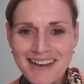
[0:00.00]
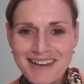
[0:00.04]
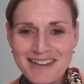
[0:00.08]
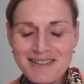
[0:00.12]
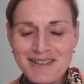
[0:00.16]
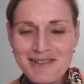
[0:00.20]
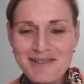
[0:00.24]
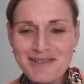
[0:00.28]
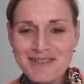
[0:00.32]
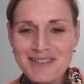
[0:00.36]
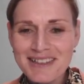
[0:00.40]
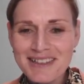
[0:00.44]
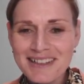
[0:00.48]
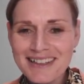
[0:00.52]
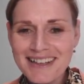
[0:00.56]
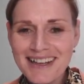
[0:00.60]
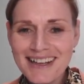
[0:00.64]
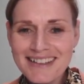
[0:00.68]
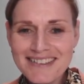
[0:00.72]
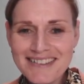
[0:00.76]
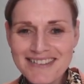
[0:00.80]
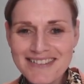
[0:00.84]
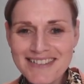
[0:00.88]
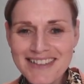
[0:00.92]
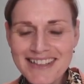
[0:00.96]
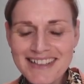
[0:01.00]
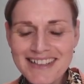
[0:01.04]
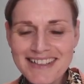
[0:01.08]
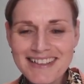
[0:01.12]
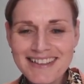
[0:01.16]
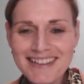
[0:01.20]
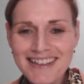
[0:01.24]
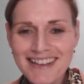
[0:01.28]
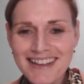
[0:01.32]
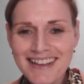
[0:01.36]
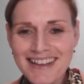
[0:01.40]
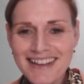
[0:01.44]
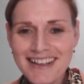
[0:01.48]
including
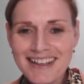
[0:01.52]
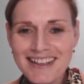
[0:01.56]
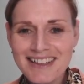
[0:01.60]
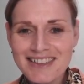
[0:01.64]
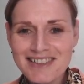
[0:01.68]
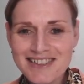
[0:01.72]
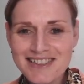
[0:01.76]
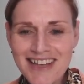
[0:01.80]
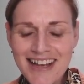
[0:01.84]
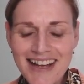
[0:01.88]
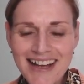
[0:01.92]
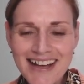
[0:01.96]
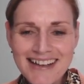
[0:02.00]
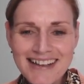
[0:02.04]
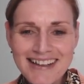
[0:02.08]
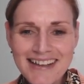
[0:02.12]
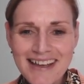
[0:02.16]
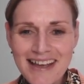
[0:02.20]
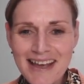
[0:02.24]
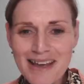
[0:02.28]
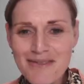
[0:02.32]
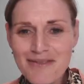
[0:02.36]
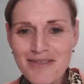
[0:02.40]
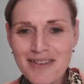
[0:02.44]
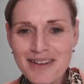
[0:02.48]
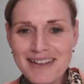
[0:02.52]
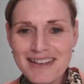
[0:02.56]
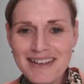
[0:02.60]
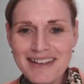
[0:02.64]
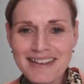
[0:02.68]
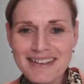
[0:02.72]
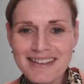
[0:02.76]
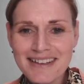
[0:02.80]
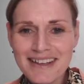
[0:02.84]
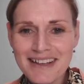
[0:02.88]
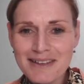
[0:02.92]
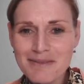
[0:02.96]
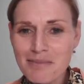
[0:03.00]
Catherine, Jacques,
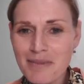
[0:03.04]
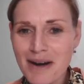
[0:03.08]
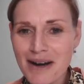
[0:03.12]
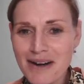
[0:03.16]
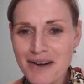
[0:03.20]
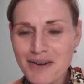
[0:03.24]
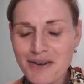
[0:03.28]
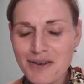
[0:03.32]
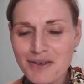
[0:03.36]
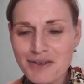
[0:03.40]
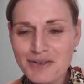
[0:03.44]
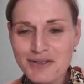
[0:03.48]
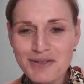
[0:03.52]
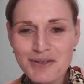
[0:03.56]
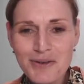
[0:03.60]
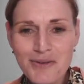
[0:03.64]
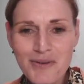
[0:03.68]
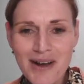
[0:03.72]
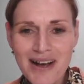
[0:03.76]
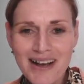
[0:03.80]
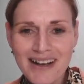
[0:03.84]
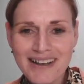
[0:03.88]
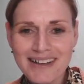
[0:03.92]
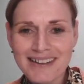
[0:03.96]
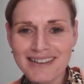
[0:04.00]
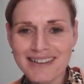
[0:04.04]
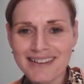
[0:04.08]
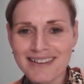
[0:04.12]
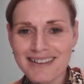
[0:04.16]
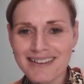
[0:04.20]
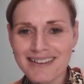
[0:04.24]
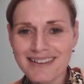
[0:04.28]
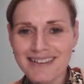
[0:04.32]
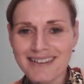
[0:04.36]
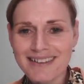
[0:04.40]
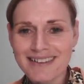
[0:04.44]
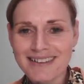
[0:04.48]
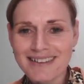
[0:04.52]
Evelyn and Marcos who are
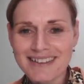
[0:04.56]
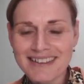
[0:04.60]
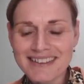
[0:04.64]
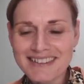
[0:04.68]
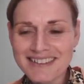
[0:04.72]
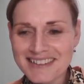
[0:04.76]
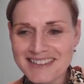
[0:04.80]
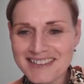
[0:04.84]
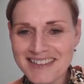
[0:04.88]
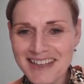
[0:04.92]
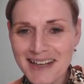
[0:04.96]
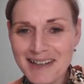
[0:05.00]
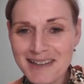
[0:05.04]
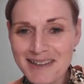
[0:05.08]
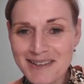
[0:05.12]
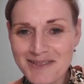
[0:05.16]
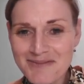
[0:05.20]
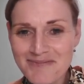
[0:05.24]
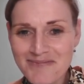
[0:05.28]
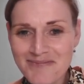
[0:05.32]
in the chat.